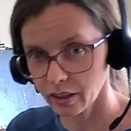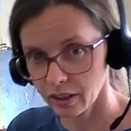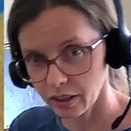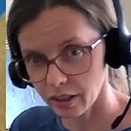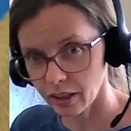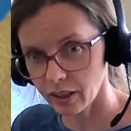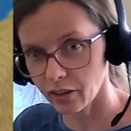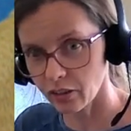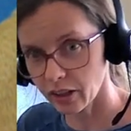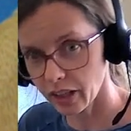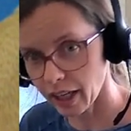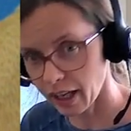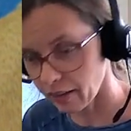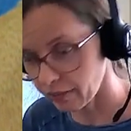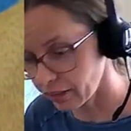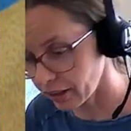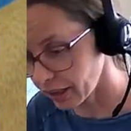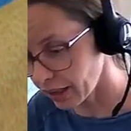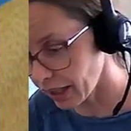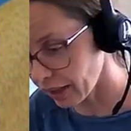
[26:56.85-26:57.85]
It'll have
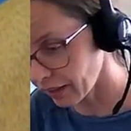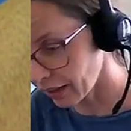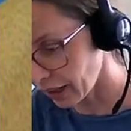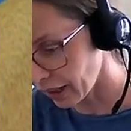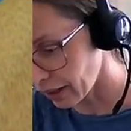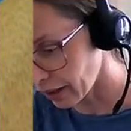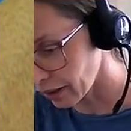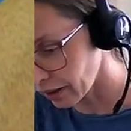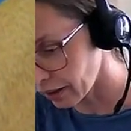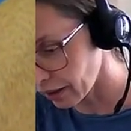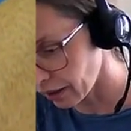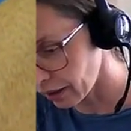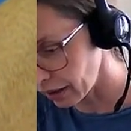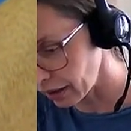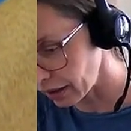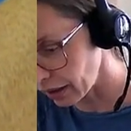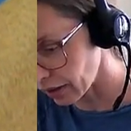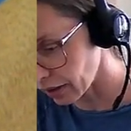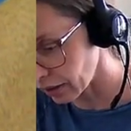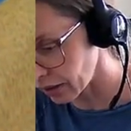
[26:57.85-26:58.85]
to get there on
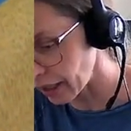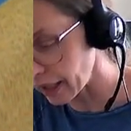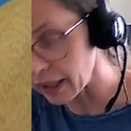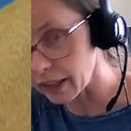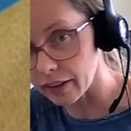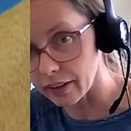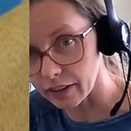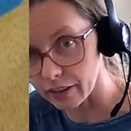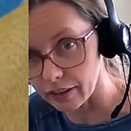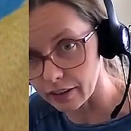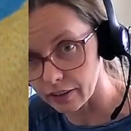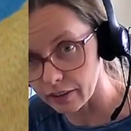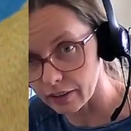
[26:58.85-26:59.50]
another layer, huh?